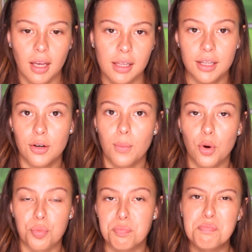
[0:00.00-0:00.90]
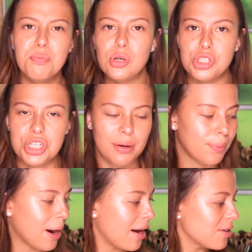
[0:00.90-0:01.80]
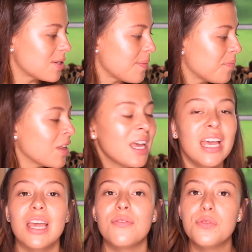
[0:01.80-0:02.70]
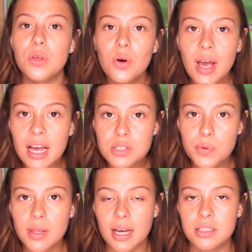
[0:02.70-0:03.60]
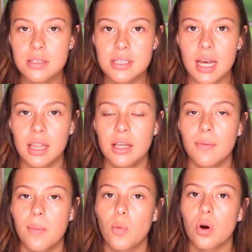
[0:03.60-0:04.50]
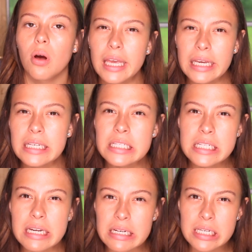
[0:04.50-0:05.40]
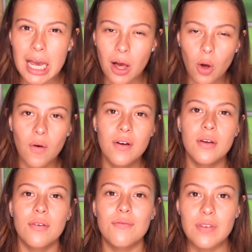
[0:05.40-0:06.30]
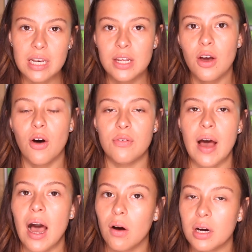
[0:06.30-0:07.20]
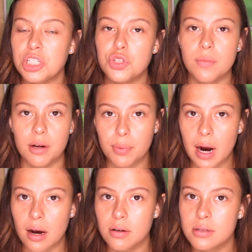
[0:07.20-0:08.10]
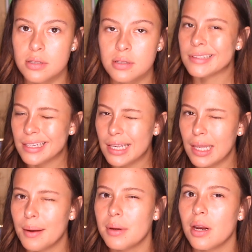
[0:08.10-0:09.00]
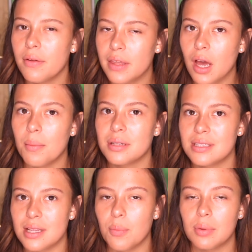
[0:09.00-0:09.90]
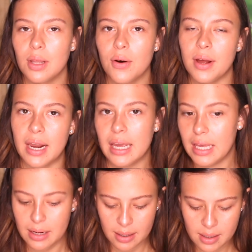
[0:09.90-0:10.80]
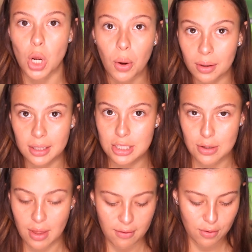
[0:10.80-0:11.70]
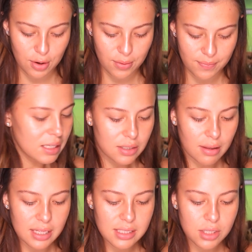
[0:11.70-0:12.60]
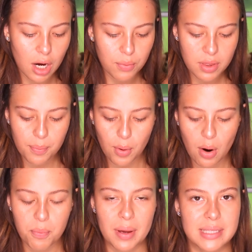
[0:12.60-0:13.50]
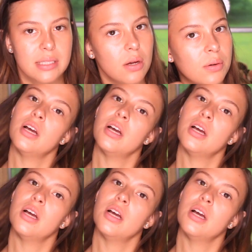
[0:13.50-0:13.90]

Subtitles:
A little more bushy brows. If you guys would like to see a little bit more in detail video of how I do my brows, let me know in the comments down below and I can totally do that for you. So let's start with a brow pencil.